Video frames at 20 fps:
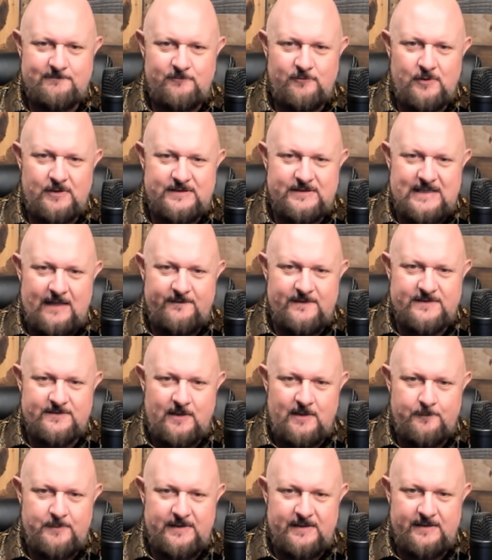look down these
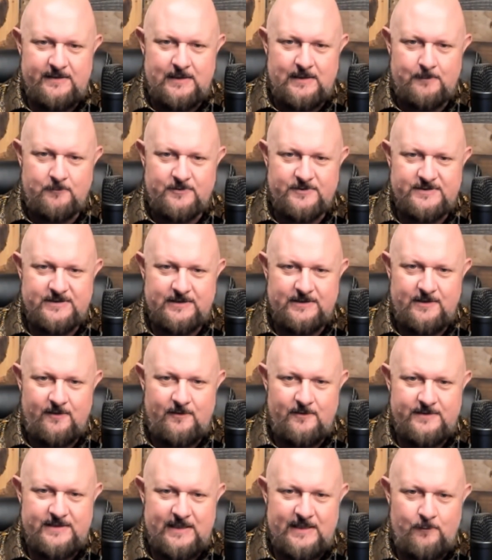RPN numbers and go,
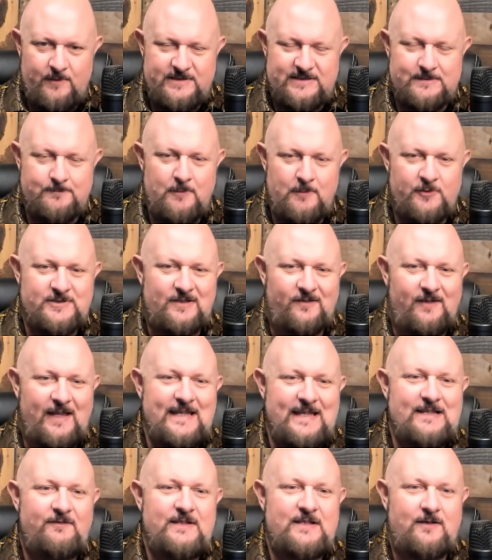okay, what's the most
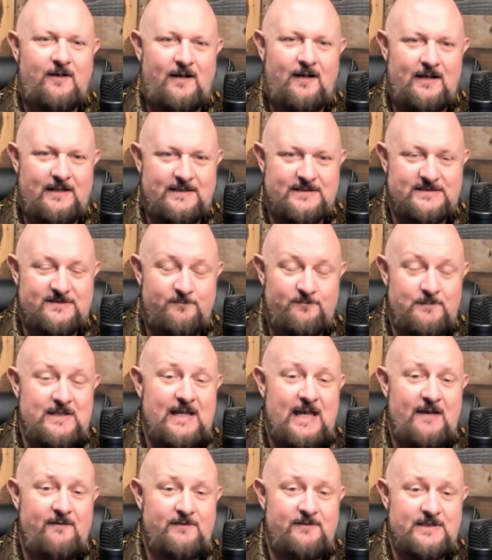likely cause of me
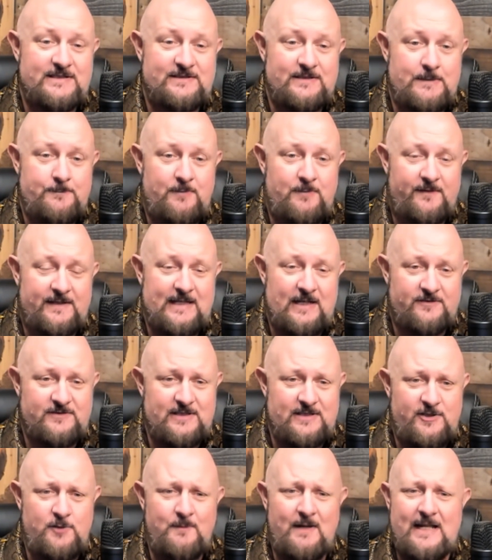having to sleep on the couch?
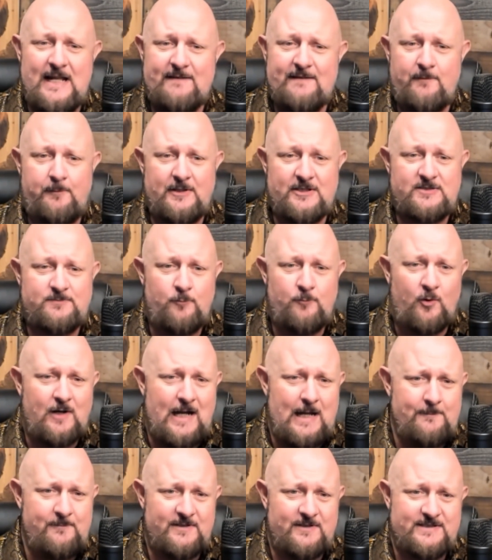Now, you might have a bunch more.
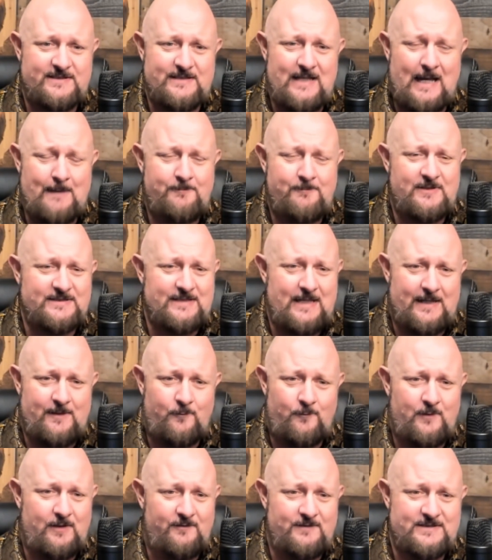I'm going to stop because I
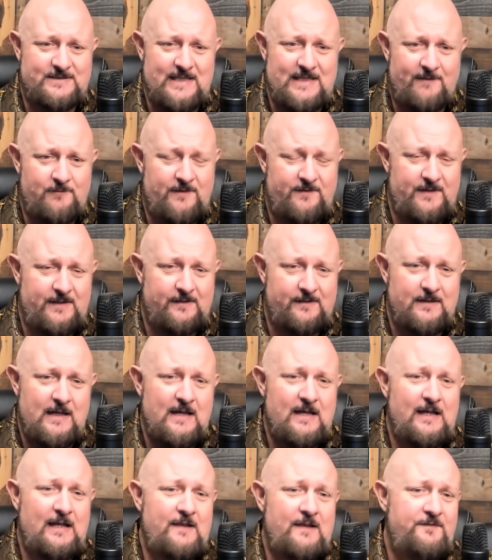don't want to list everything.
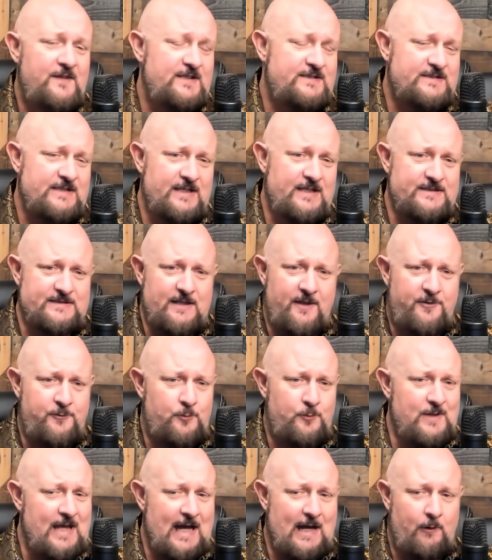This isn't a
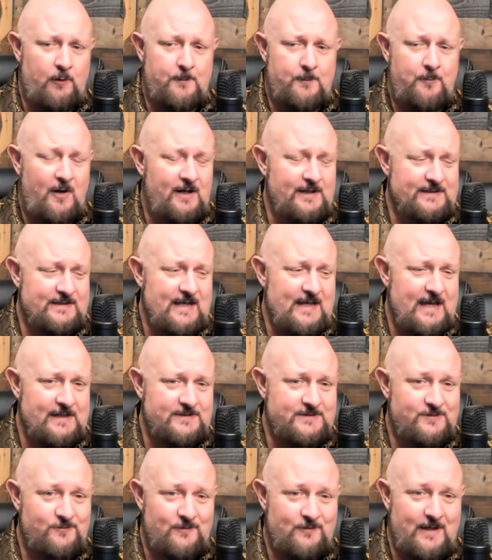3-hour
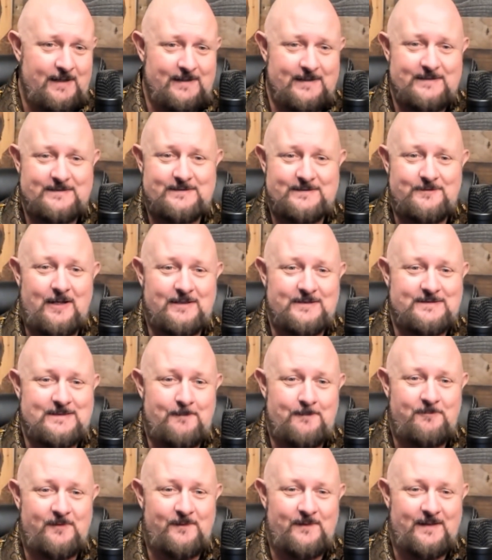podcast, right? It's not
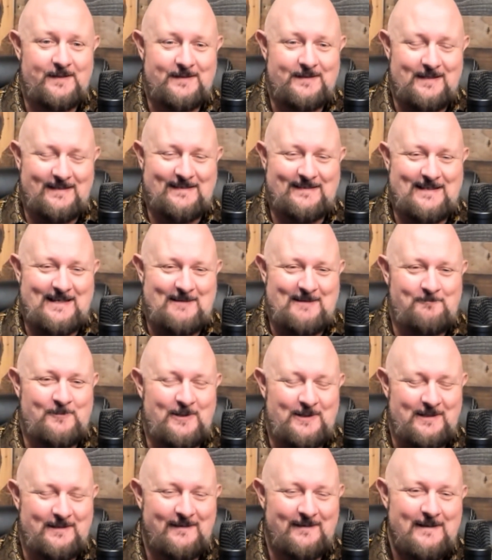something that I'm
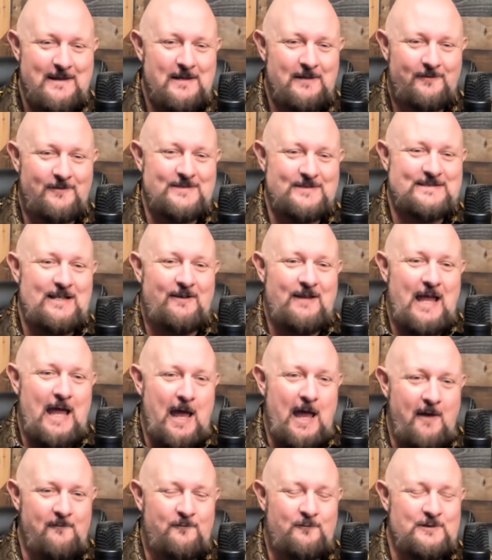going to list out
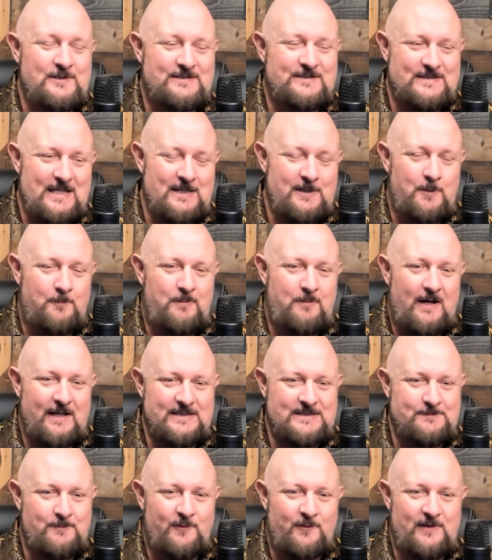every single
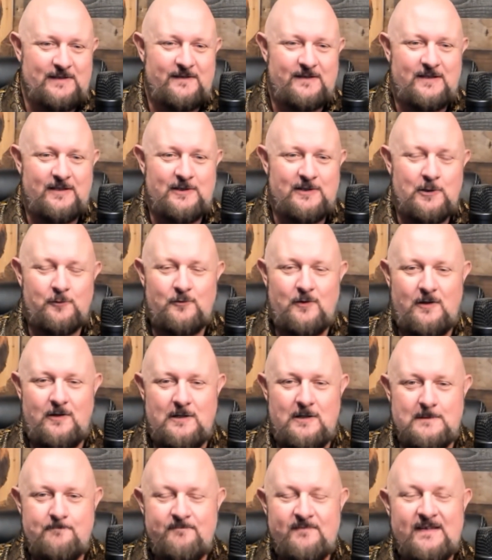possible thing that could go
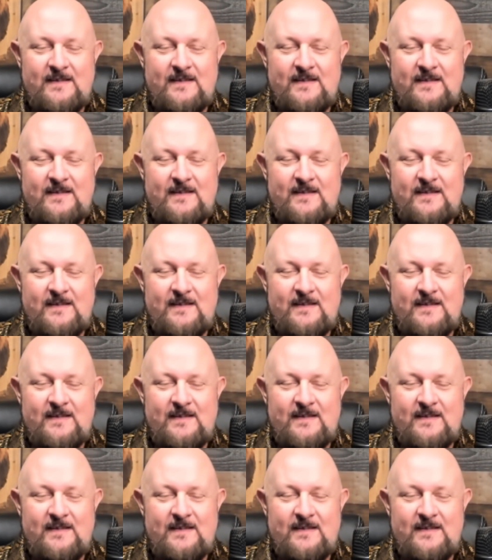wrong.